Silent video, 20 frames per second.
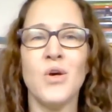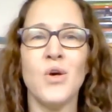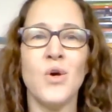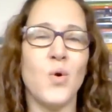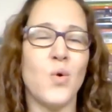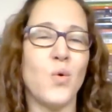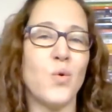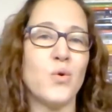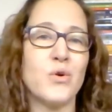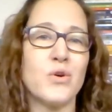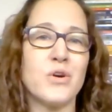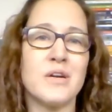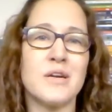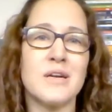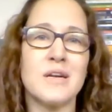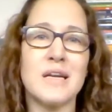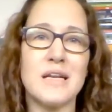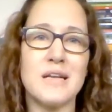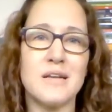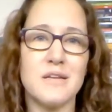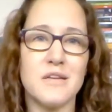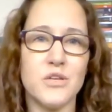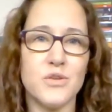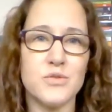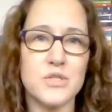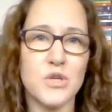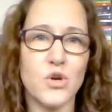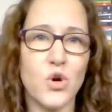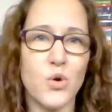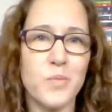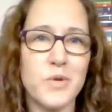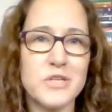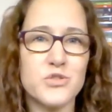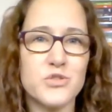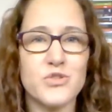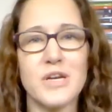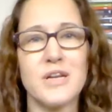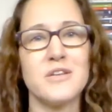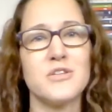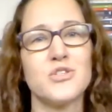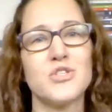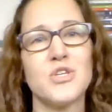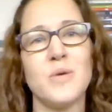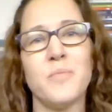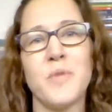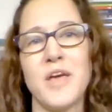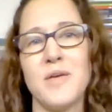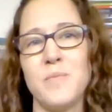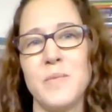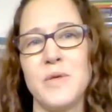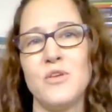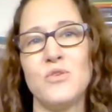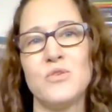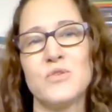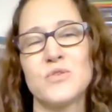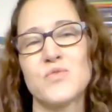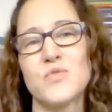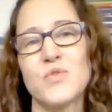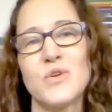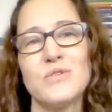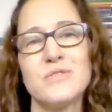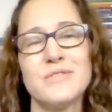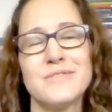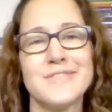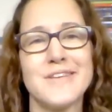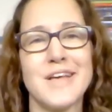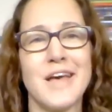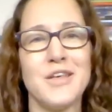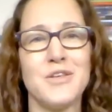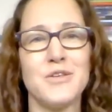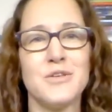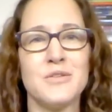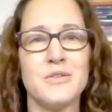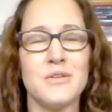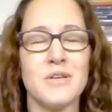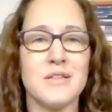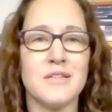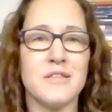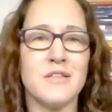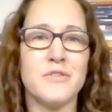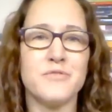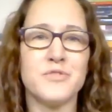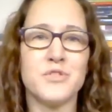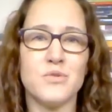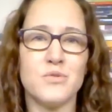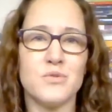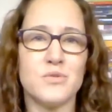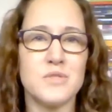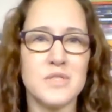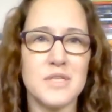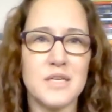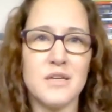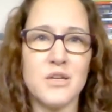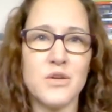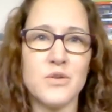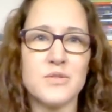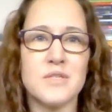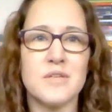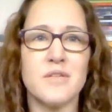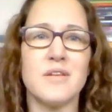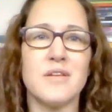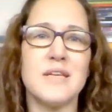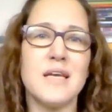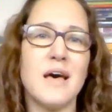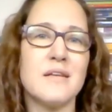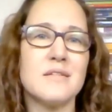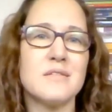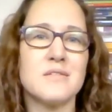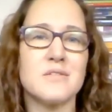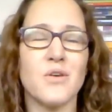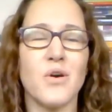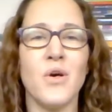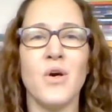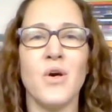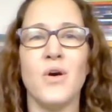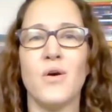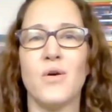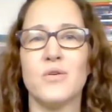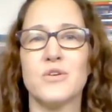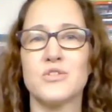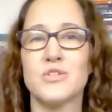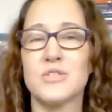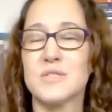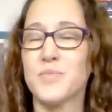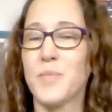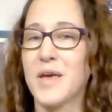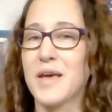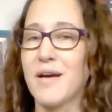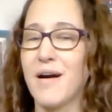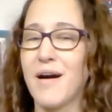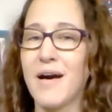or use a coping strategy might be useful. I love to use sticky notes on the desk or just make eye